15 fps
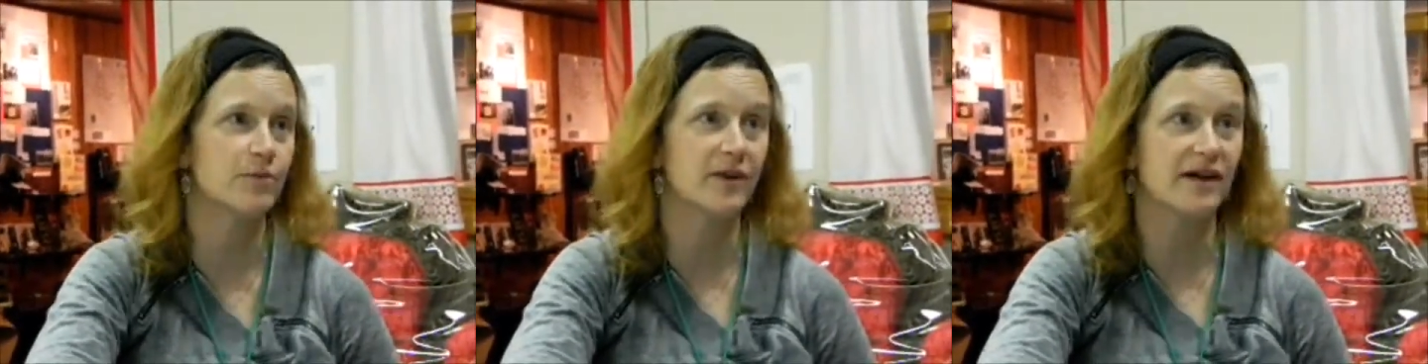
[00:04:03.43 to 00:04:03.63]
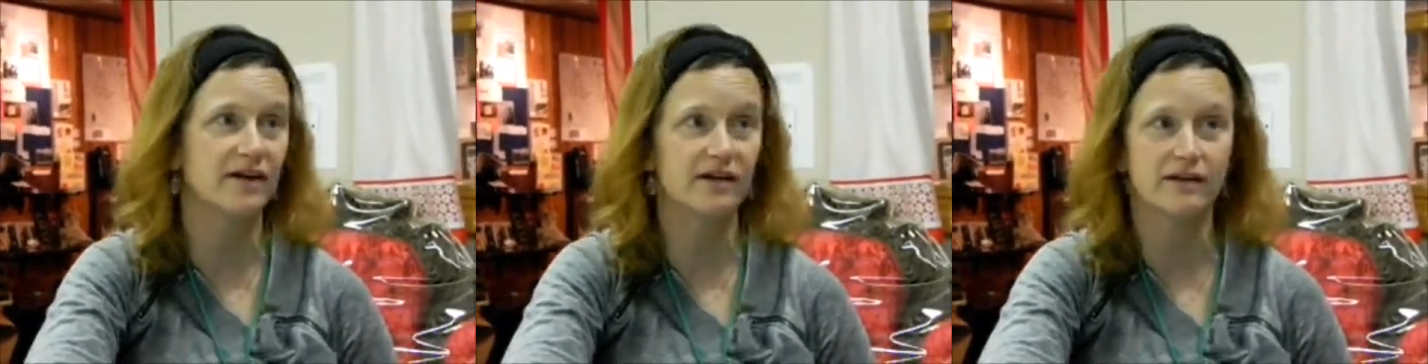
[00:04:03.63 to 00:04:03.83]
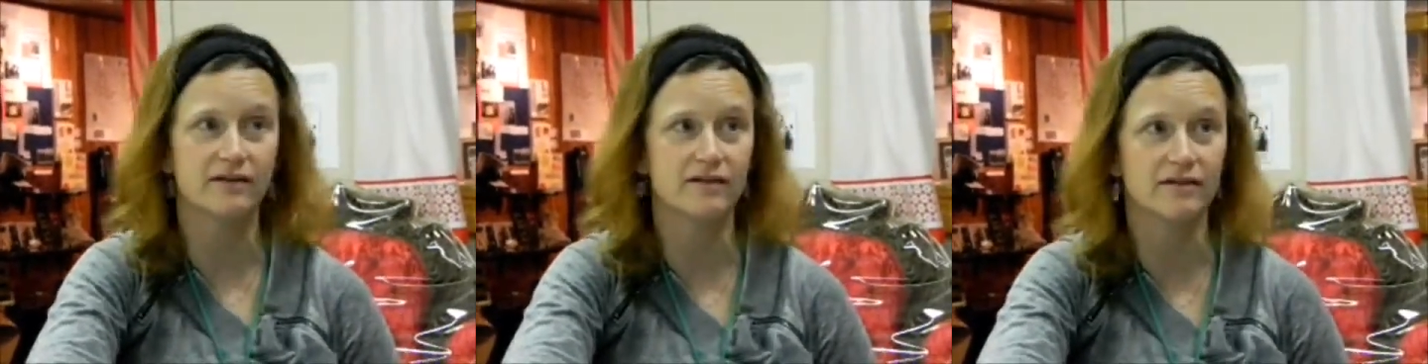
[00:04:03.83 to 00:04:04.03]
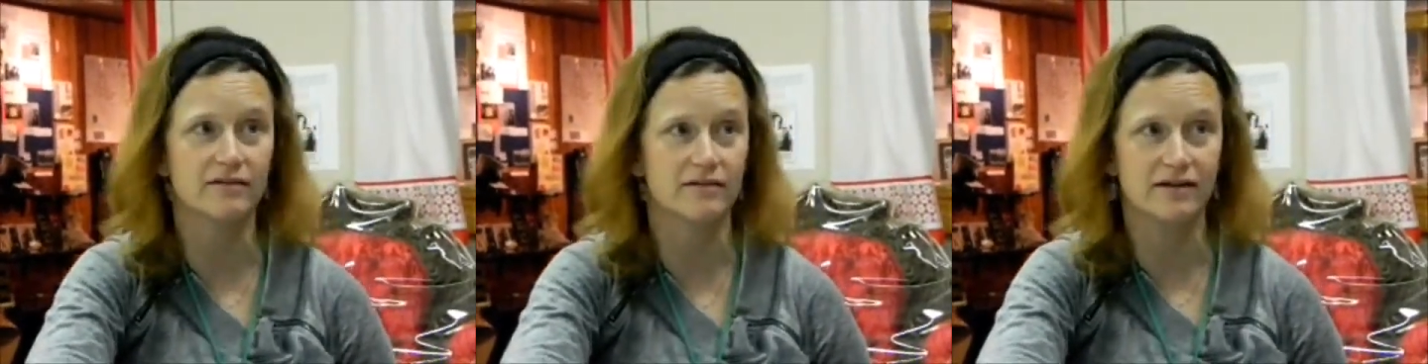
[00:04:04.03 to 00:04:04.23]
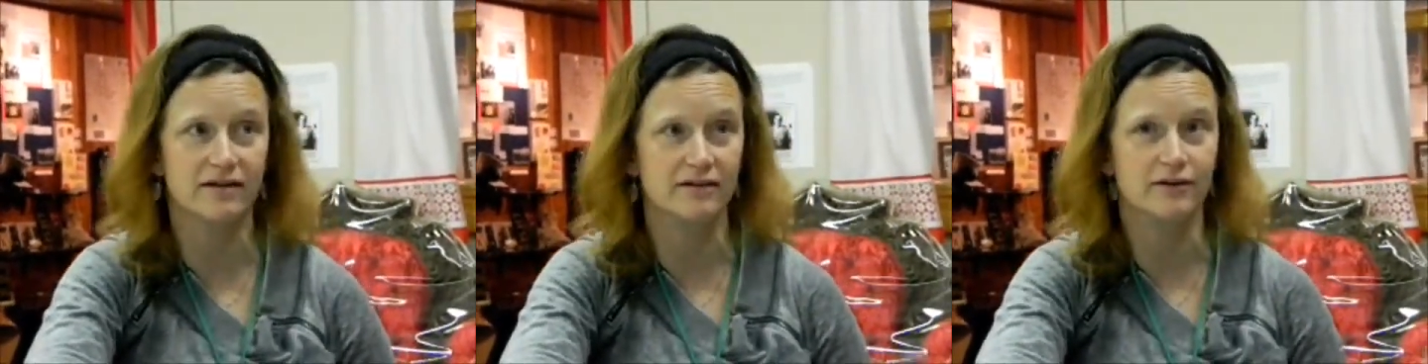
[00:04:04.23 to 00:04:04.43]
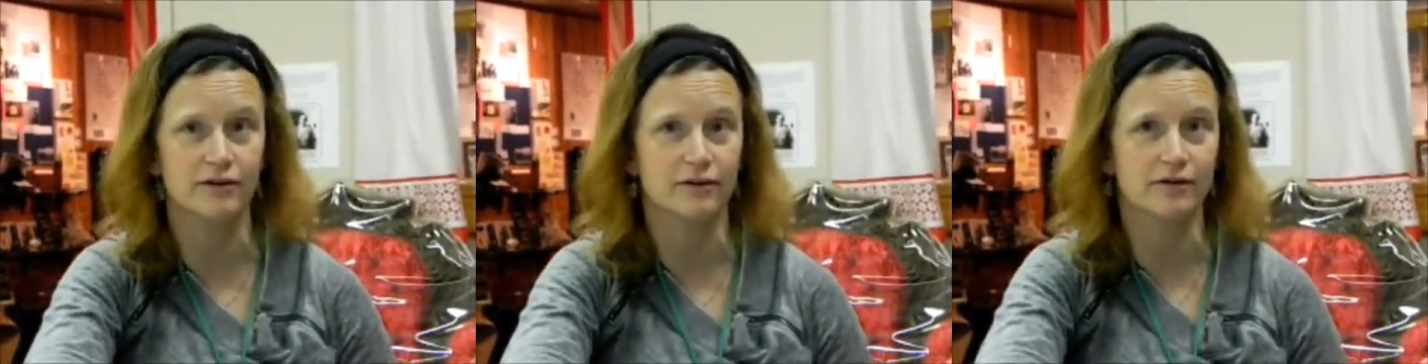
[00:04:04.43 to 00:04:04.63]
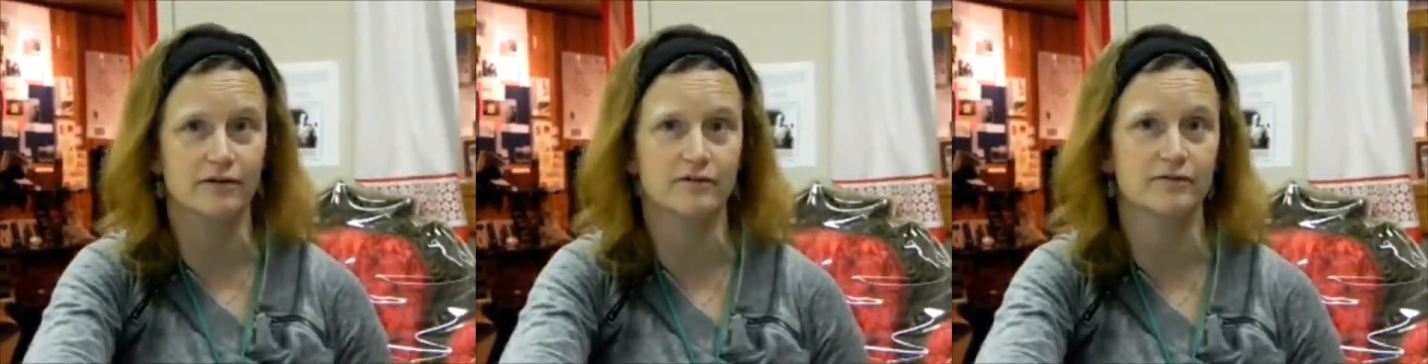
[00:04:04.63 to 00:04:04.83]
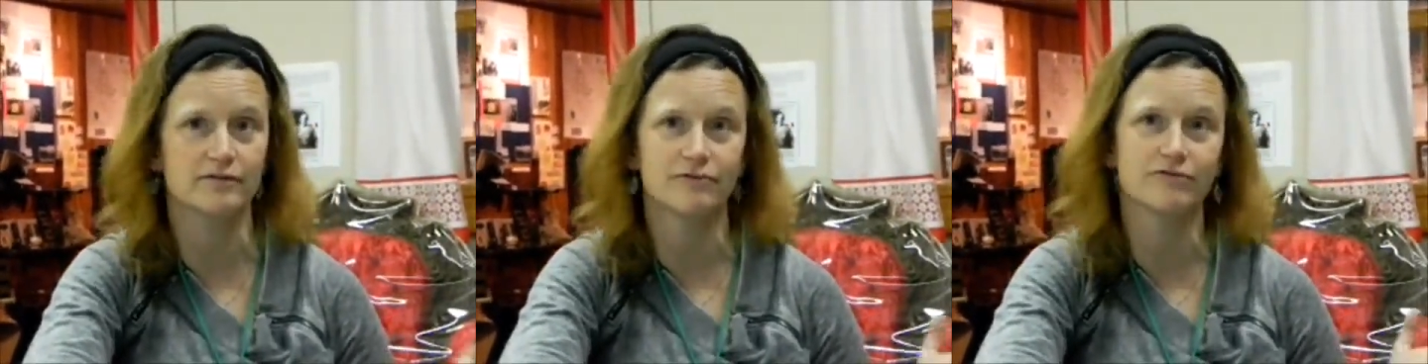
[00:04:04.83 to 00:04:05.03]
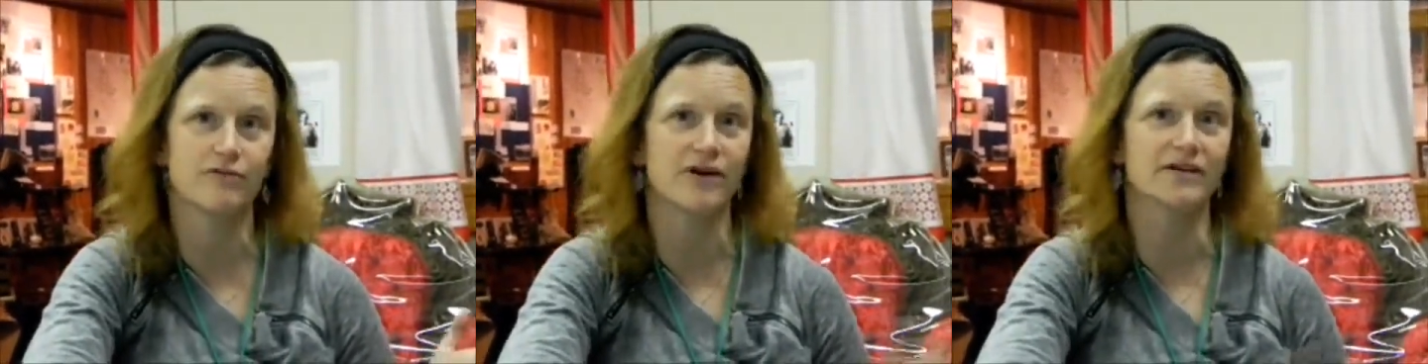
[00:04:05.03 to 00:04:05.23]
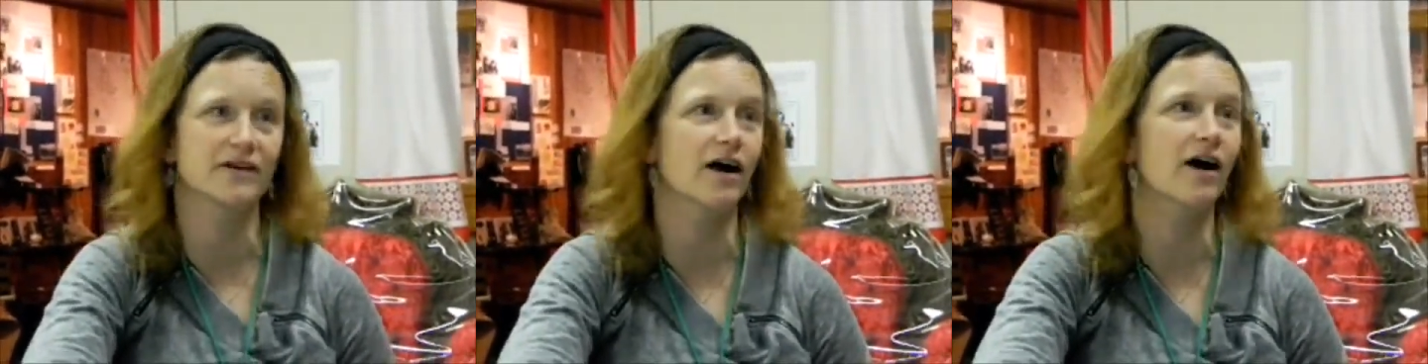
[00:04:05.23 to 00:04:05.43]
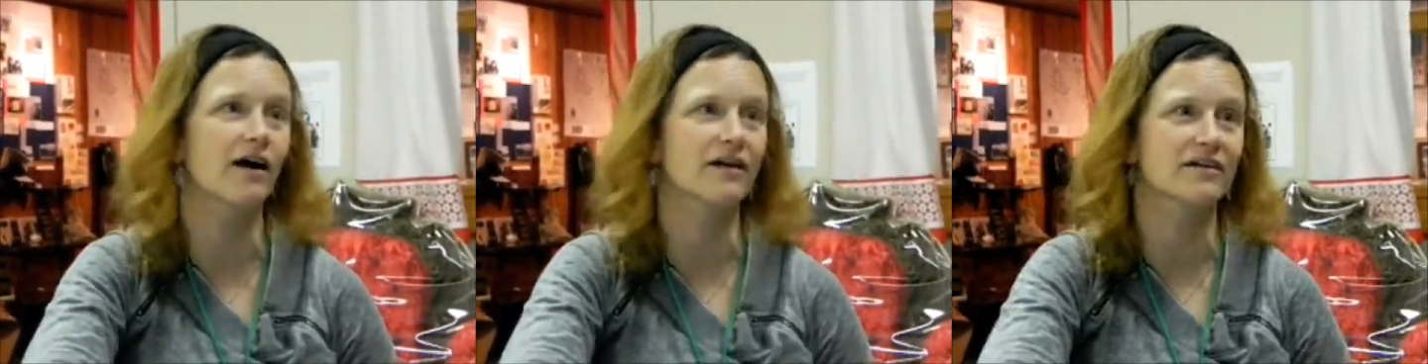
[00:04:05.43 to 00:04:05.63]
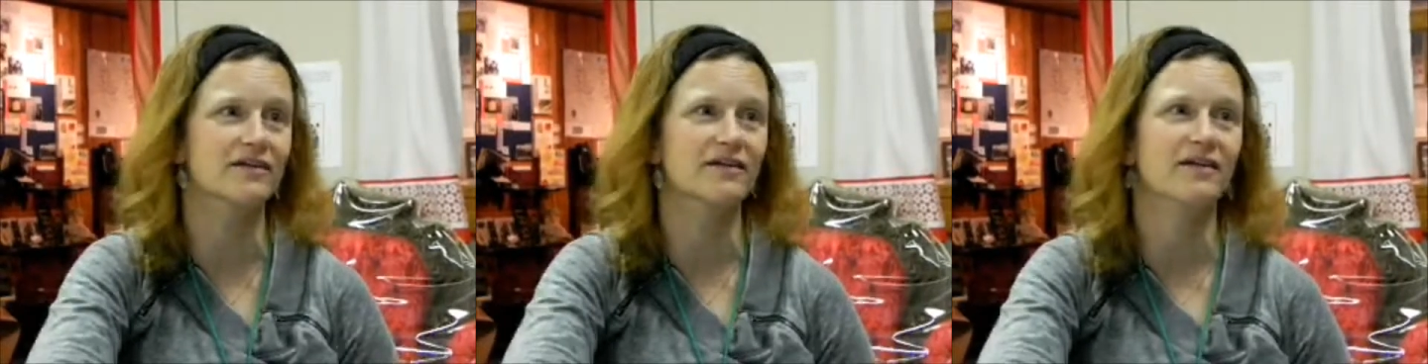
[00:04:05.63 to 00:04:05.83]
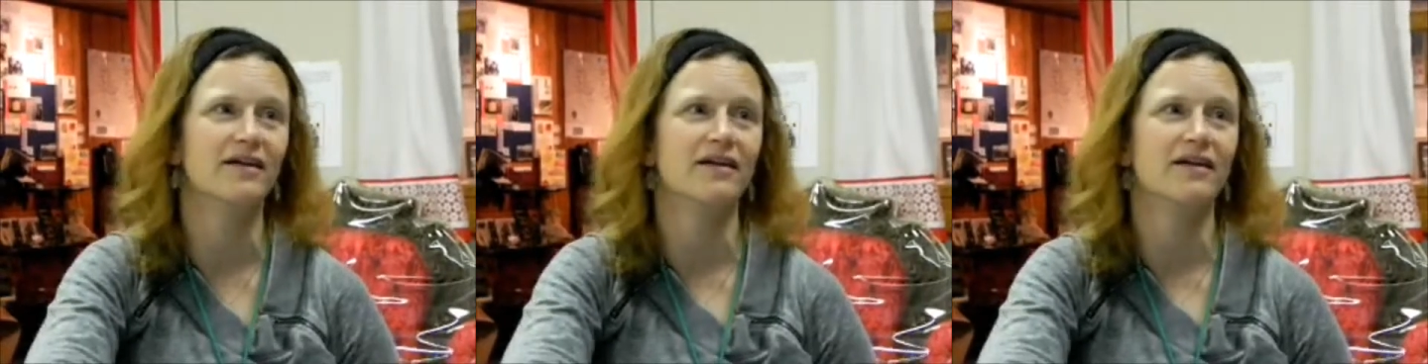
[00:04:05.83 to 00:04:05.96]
playing in your front yard.